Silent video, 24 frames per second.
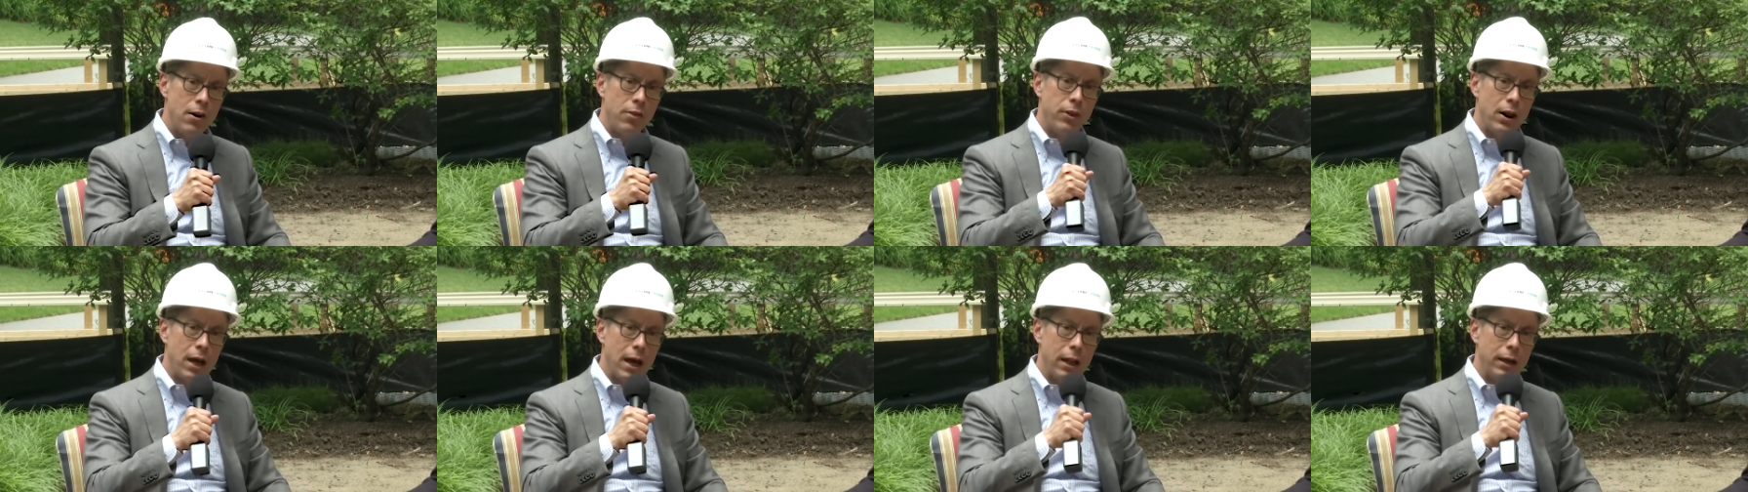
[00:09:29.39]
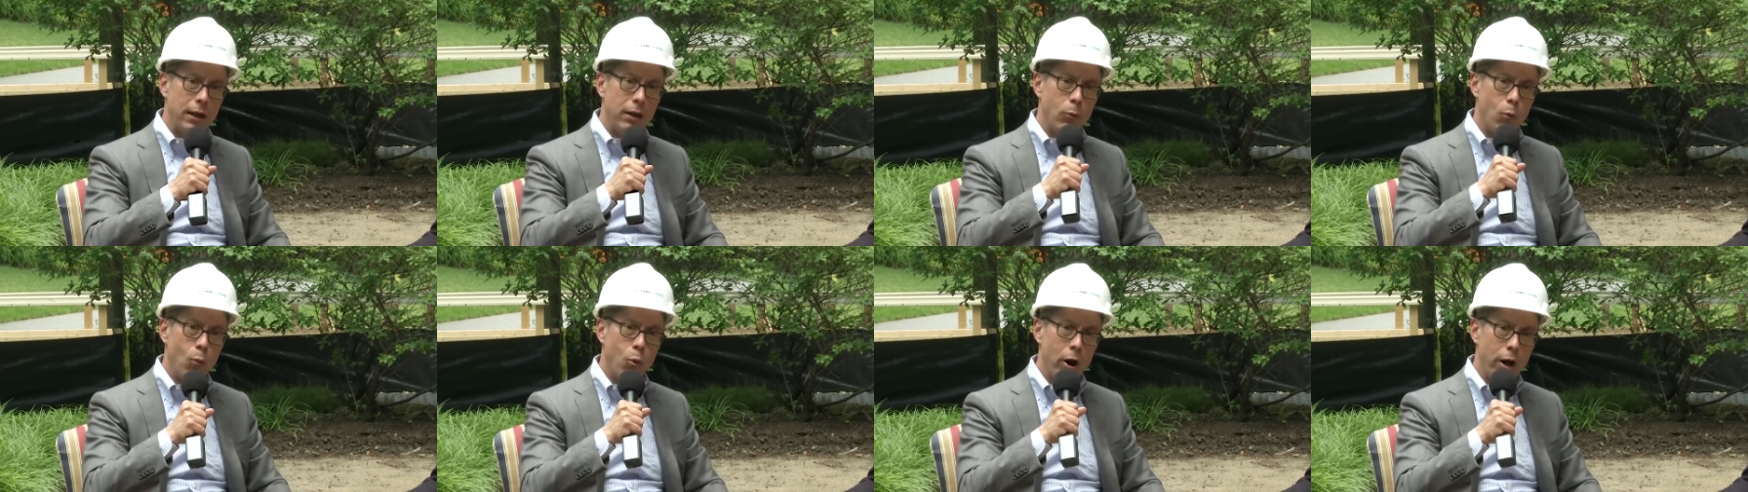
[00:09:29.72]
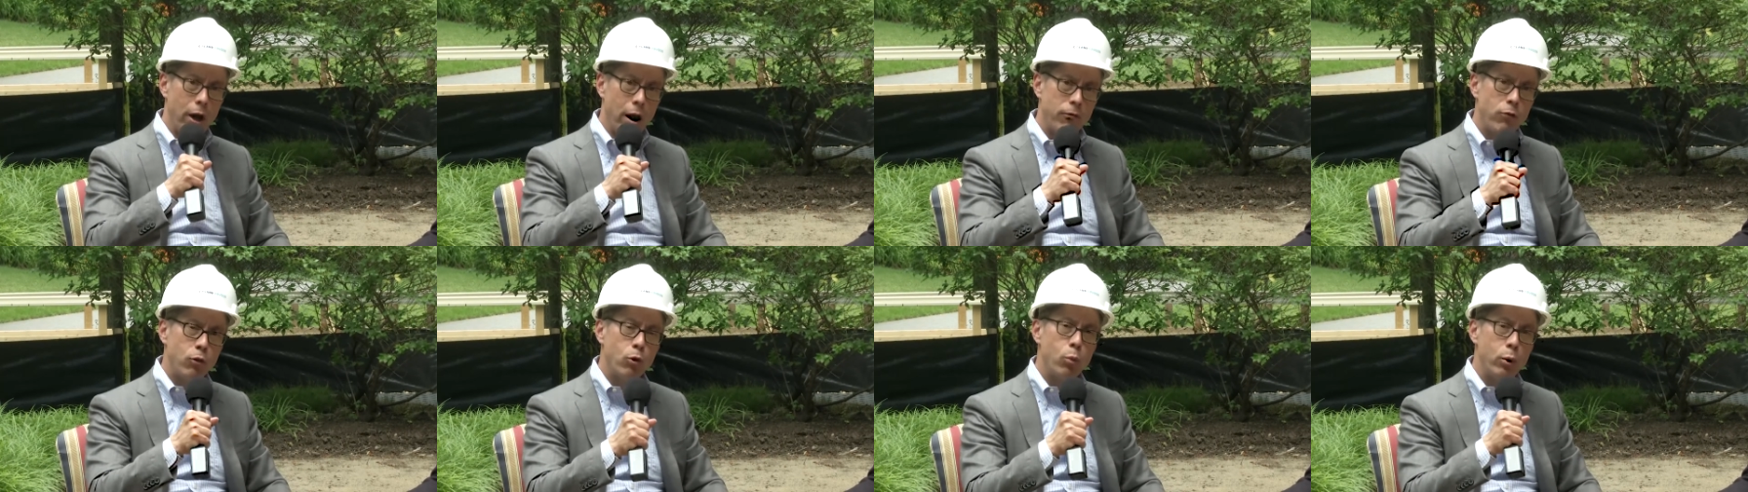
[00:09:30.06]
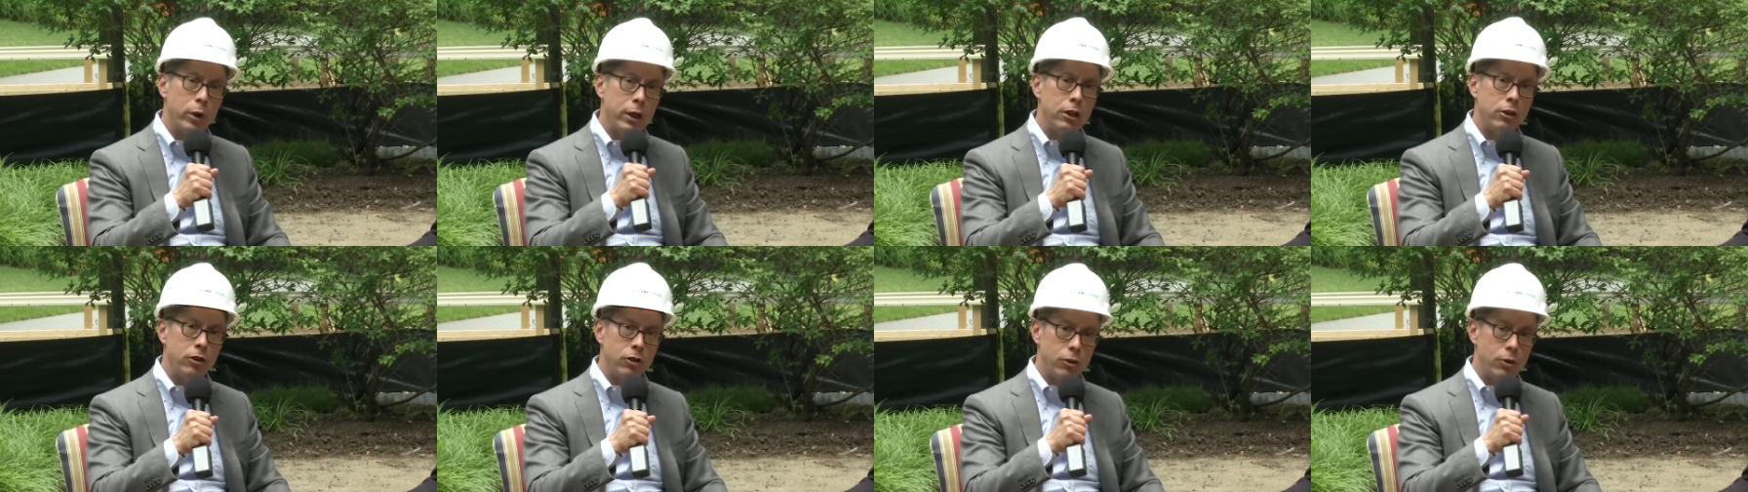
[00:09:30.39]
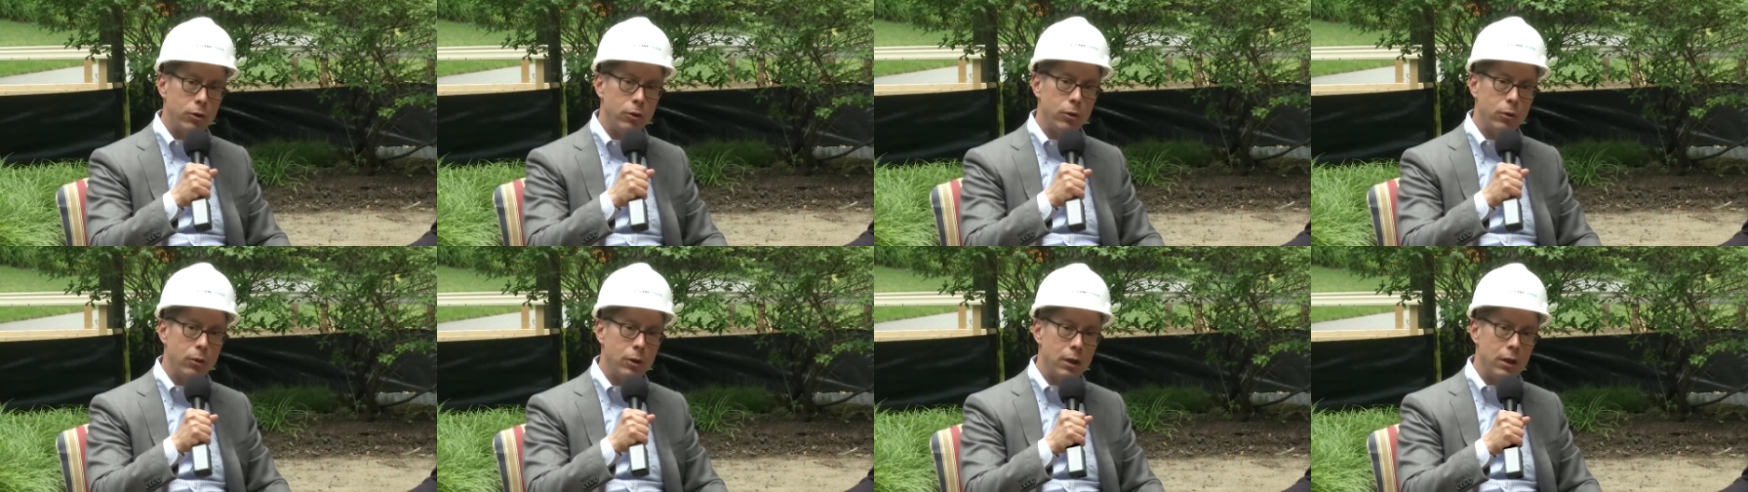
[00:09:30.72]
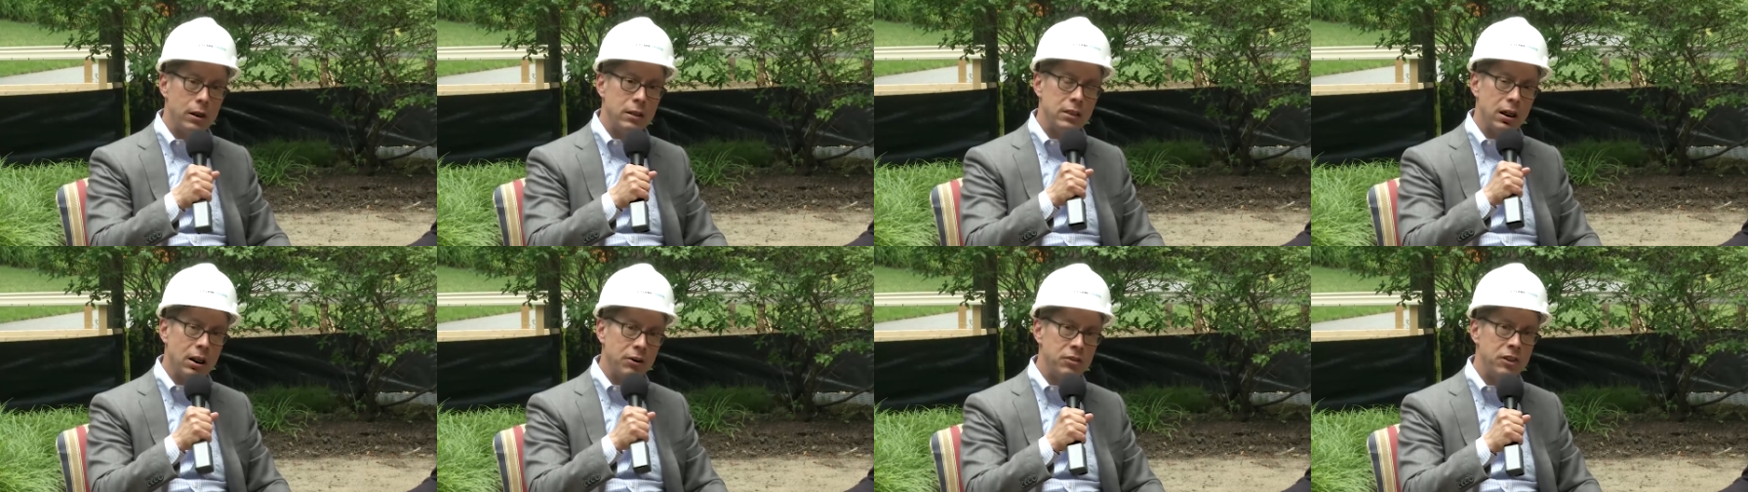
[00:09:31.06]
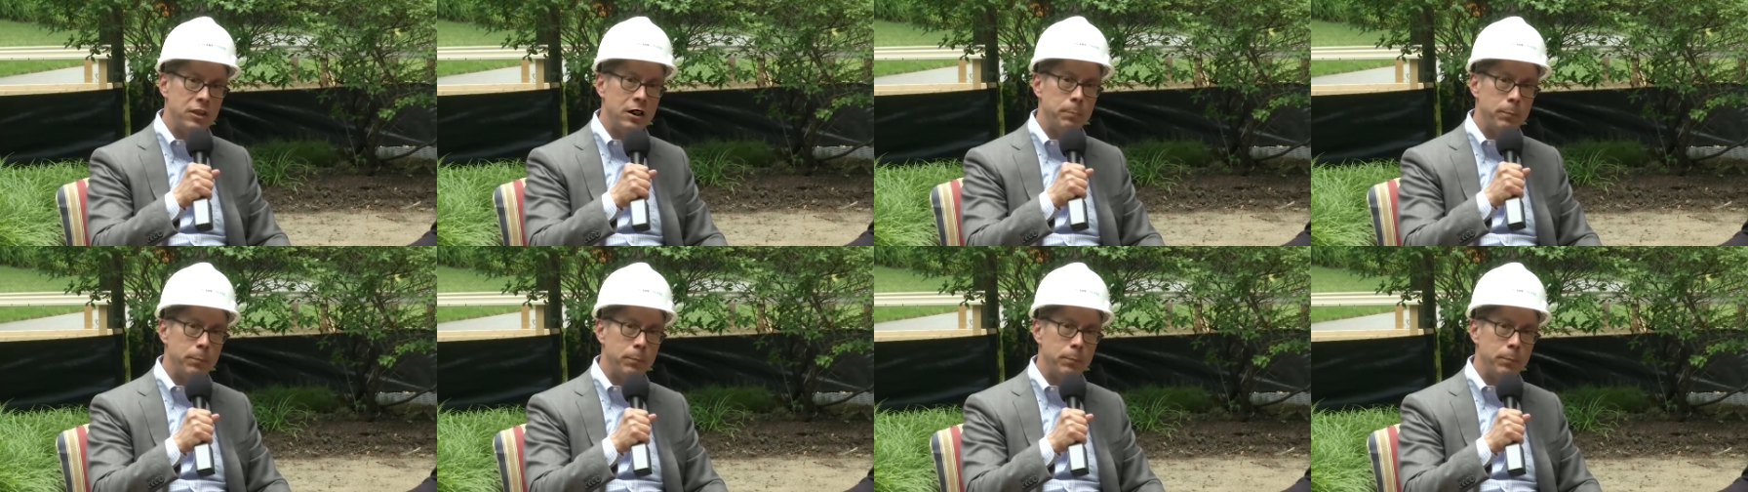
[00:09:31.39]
that whatever we do doesn't